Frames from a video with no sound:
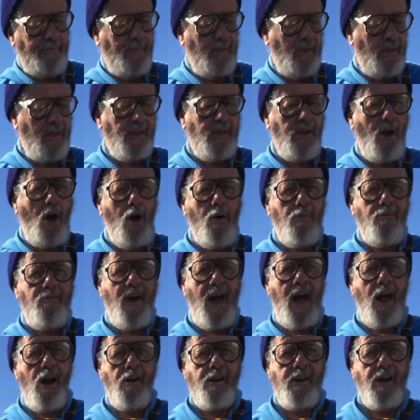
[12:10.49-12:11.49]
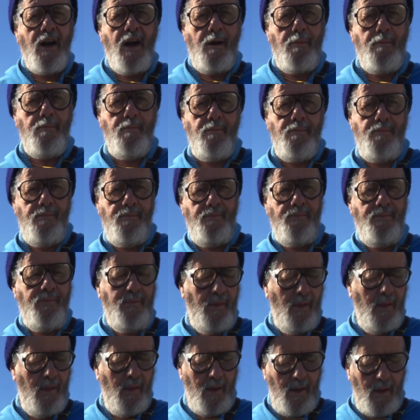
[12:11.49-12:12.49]
She's all fouled up.
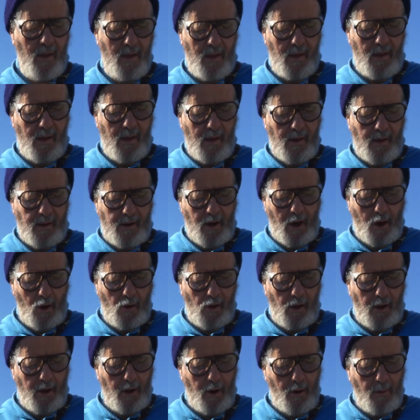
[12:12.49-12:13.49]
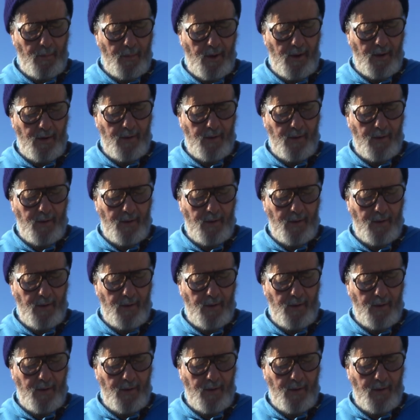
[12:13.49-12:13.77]
No lube.